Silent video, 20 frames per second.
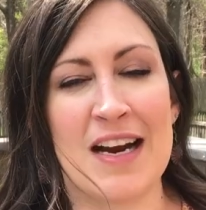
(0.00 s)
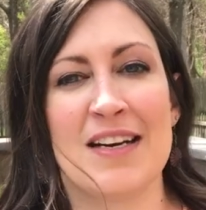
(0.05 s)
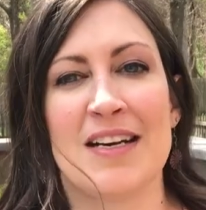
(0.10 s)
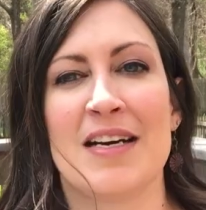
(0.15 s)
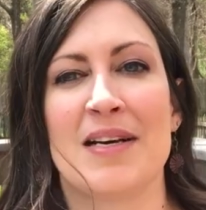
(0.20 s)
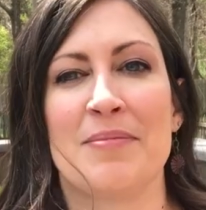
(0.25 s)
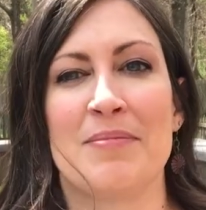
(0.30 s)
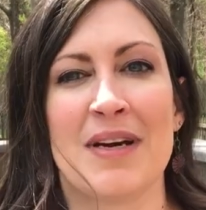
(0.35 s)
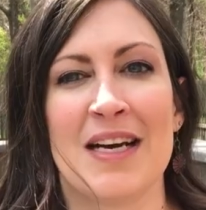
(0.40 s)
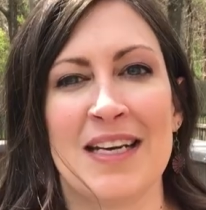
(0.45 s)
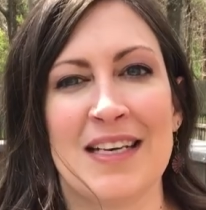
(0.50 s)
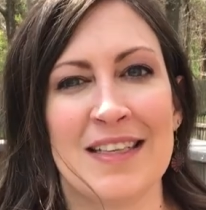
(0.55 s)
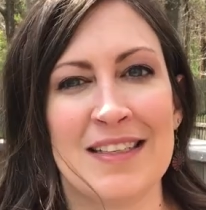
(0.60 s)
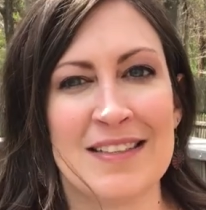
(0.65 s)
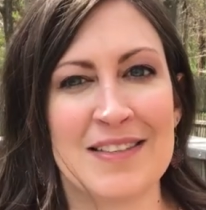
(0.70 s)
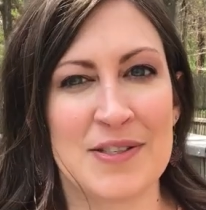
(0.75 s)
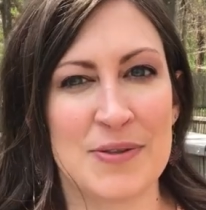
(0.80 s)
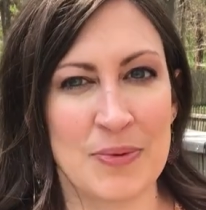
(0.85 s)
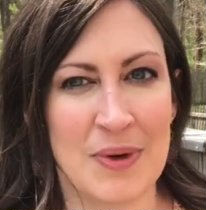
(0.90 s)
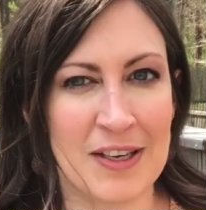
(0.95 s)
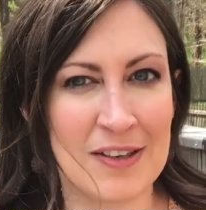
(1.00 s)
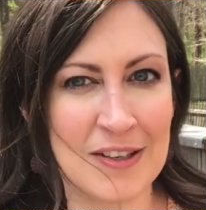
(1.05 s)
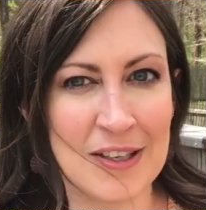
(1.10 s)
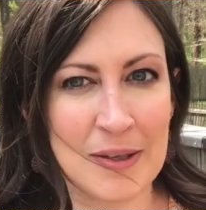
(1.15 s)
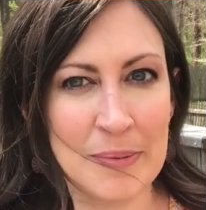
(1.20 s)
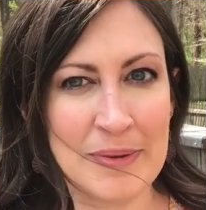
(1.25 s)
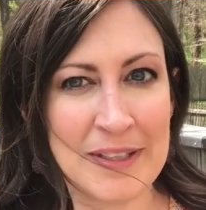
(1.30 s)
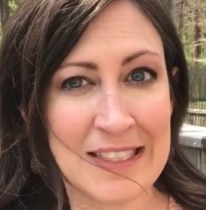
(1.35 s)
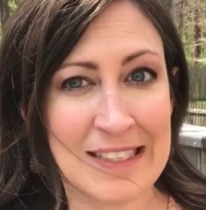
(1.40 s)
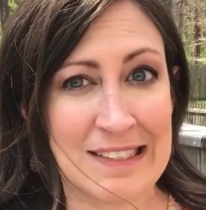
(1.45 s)
on my sweater
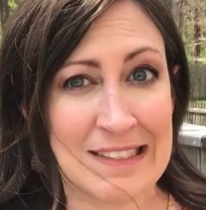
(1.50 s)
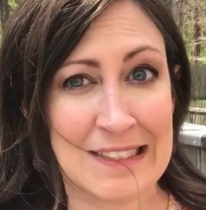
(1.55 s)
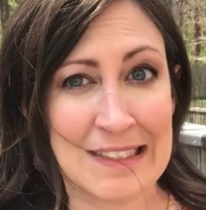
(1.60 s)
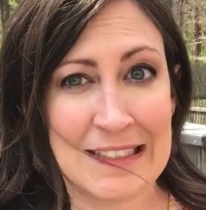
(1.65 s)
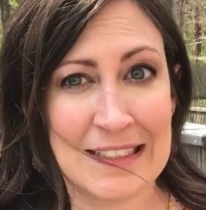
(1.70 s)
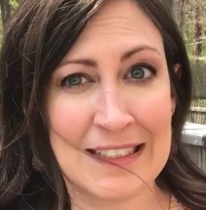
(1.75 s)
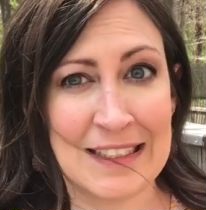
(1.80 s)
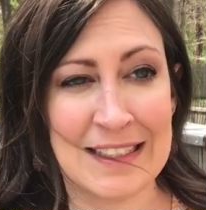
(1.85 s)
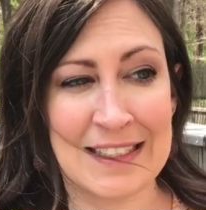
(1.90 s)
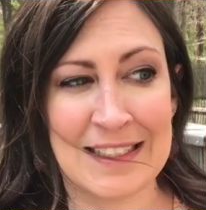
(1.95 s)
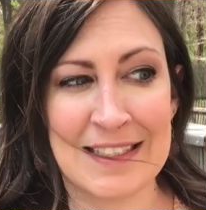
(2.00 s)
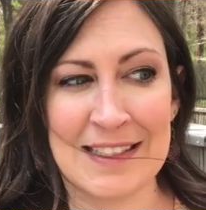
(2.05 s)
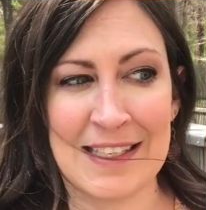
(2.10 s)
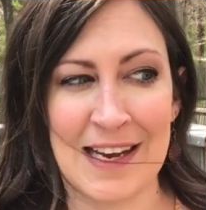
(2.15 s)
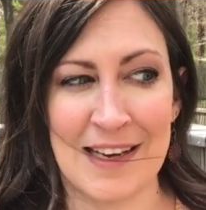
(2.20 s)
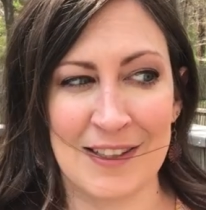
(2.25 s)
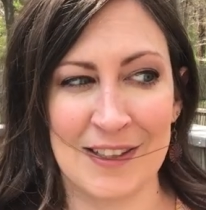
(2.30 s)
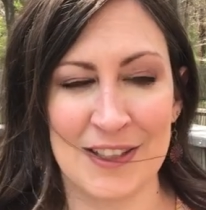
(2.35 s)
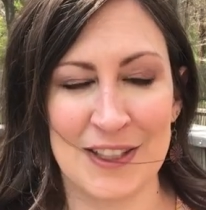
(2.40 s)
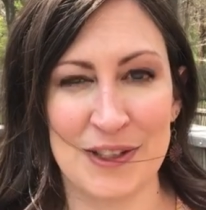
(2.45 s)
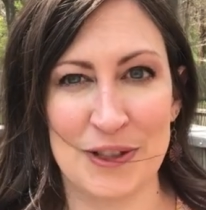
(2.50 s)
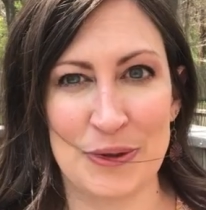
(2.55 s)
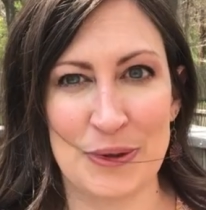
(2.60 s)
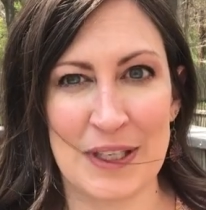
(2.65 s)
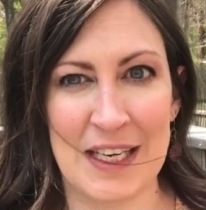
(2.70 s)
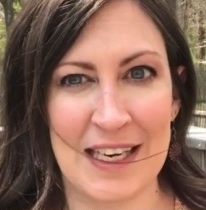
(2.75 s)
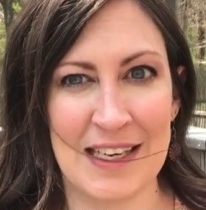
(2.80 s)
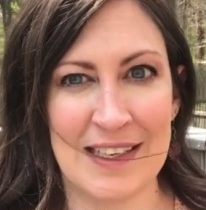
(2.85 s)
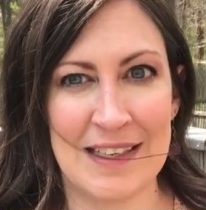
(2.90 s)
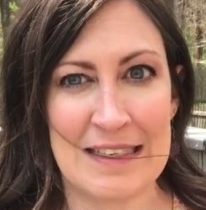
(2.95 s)
because I didn't exactly do
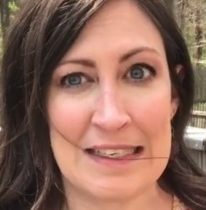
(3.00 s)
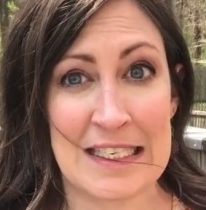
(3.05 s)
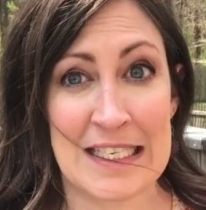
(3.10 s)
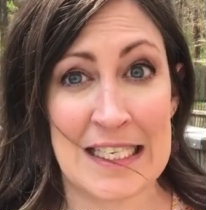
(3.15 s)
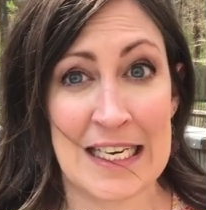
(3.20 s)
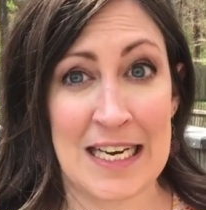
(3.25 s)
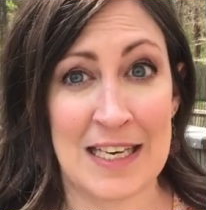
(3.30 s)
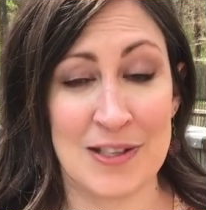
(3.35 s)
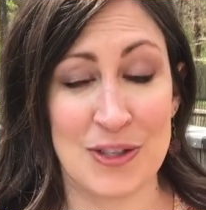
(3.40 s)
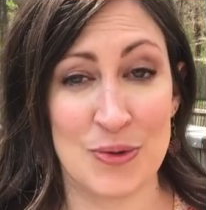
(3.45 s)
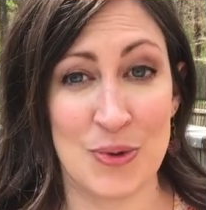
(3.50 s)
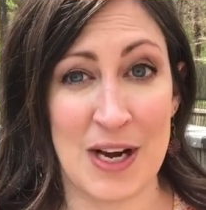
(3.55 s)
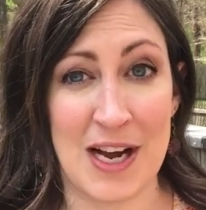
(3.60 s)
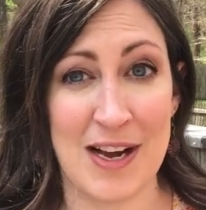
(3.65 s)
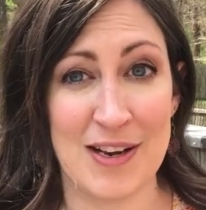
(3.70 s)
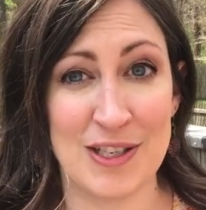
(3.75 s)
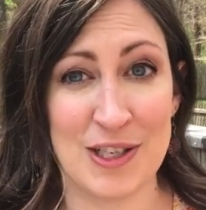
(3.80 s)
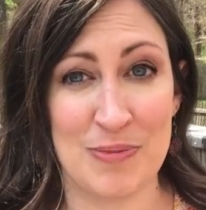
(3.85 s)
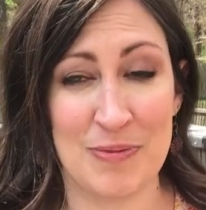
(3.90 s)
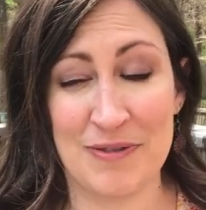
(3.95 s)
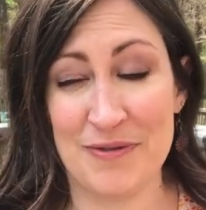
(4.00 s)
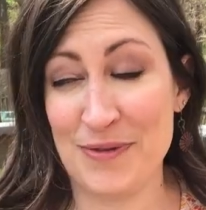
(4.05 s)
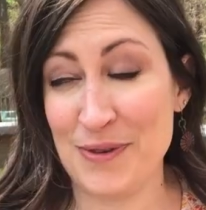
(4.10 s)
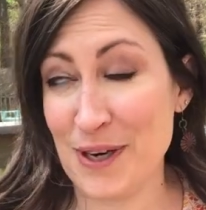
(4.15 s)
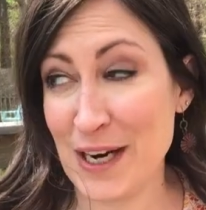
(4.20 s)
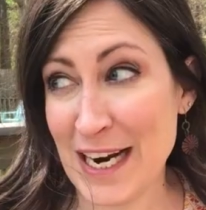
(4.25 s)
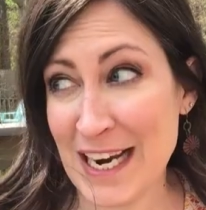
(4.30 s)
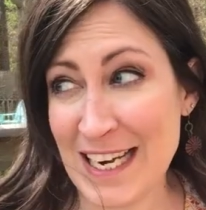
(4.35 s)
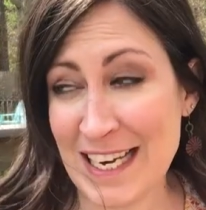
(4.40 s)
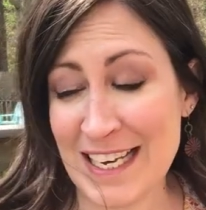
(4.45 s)
gauge swatch
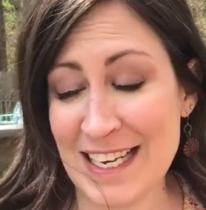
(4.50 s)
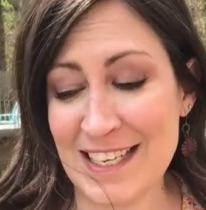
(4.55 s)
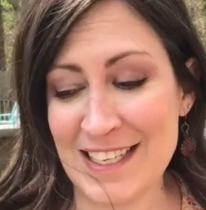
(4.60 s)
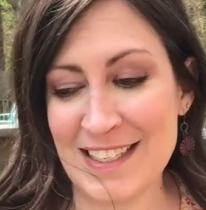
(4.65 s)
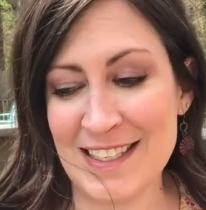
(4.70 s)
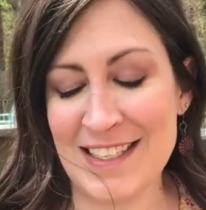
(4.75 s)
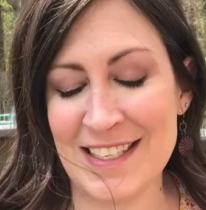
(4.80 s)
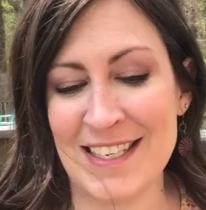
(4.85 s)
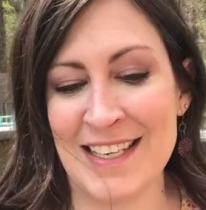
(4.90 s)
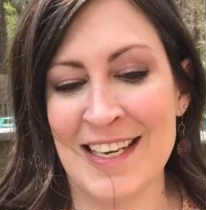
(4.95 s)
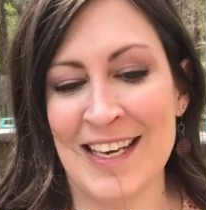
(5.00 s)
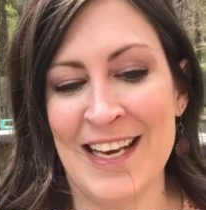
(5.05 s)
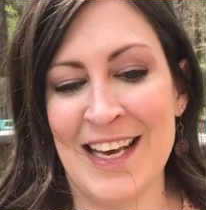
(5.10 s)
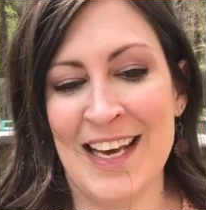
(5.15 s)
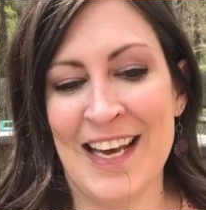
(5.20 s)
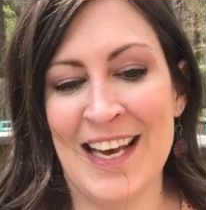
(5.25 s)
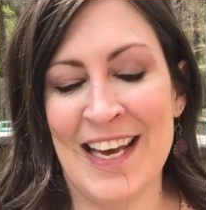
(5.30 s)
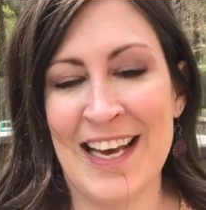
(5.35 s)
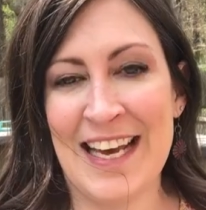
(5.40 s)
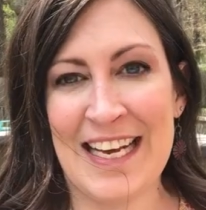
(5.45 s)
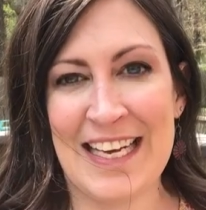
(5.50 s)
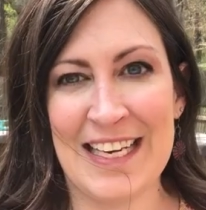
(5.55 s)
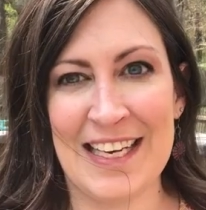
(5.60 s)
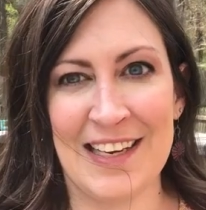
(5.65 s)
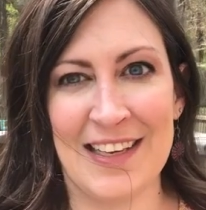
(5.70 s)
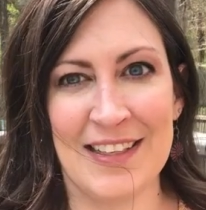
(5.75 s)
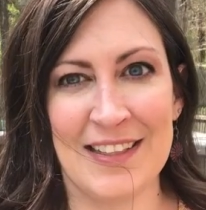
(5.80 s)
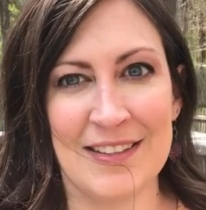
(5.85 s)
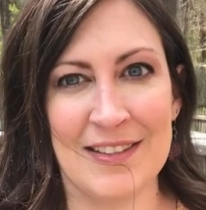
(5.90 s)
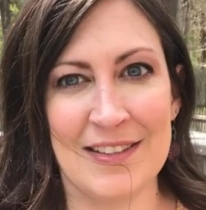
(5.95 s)
beforehand
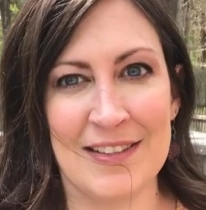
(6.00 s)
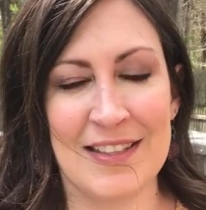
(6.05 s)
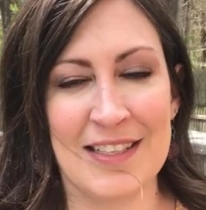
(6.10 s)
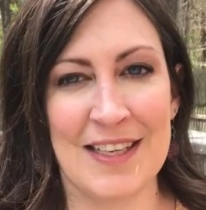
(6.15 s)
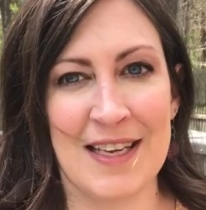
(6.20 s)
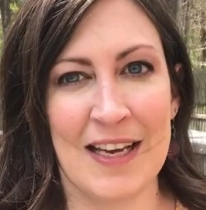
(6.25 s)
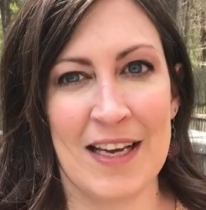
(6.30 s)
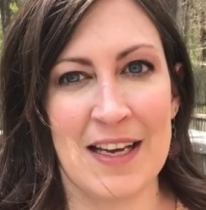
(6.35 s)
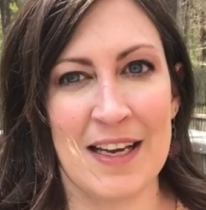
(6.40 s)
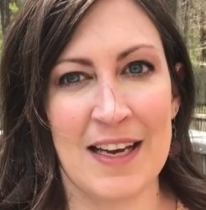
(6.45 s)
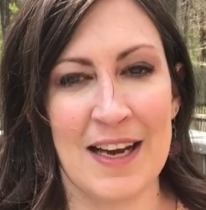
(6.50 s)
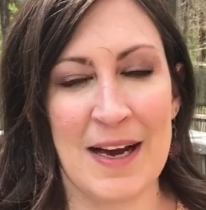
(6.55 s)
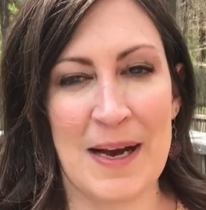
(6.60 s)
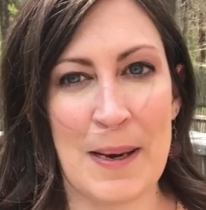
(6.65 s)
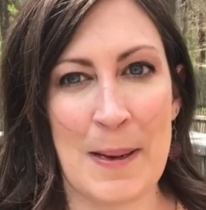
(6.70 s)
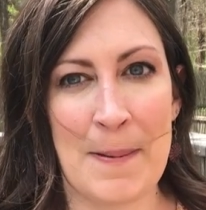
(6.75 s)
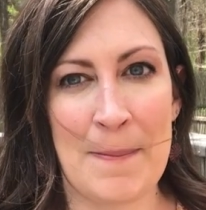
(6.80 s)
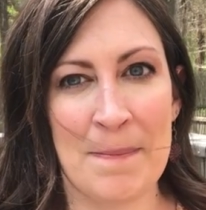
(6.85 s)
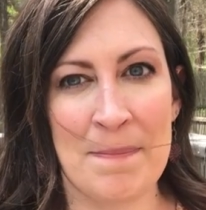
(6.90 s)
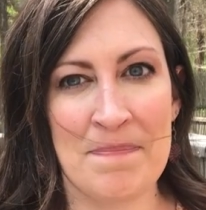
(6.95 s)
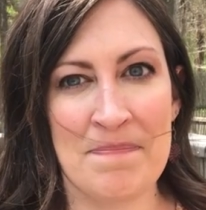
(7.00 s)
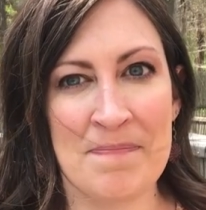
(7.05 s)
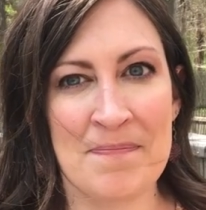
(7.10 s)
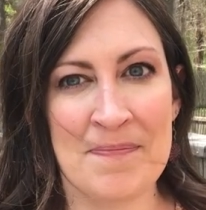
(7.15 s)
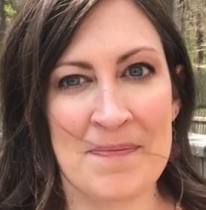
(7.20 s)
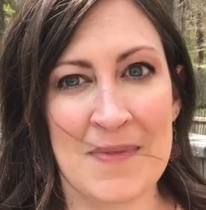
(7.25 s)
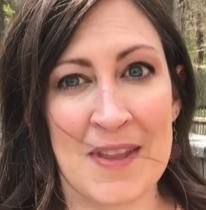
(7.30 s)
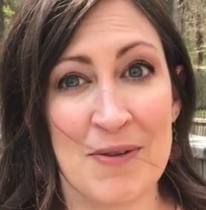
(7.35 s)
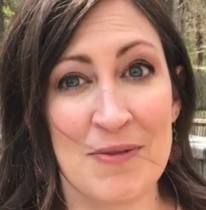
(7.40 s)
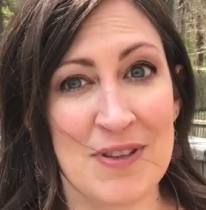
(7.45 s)
and um,
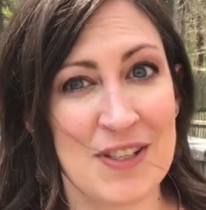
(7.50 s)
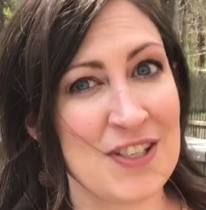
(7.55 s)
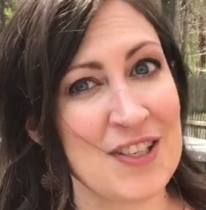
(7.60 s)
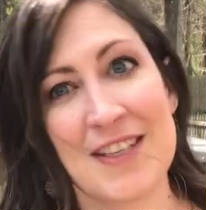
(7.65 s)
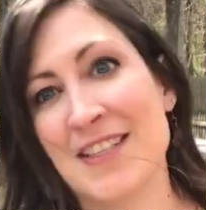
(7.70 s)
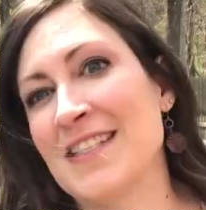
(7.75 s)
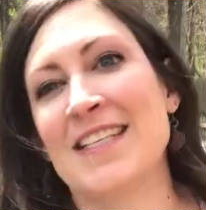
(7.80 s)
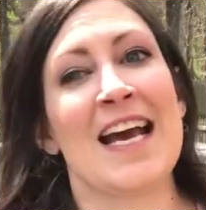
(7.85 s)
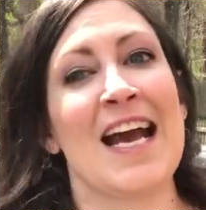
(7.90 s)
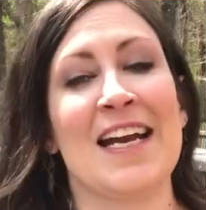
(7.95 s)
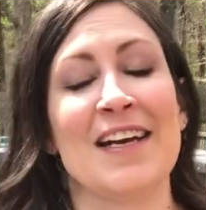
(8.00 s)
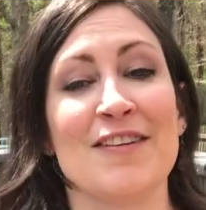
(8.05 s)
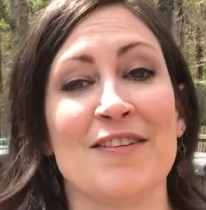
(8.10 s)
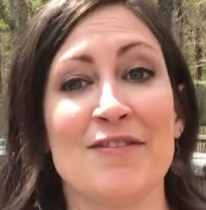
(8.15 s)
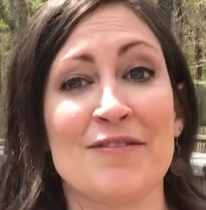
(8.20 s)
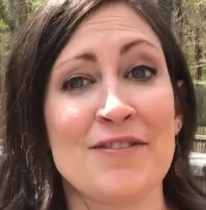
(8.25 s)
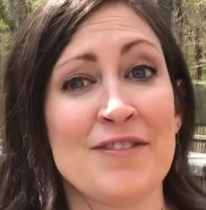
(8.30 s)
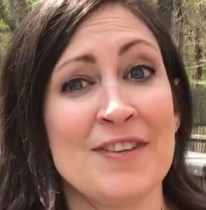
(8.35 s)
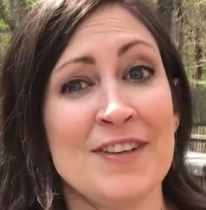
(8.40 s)
was just kind of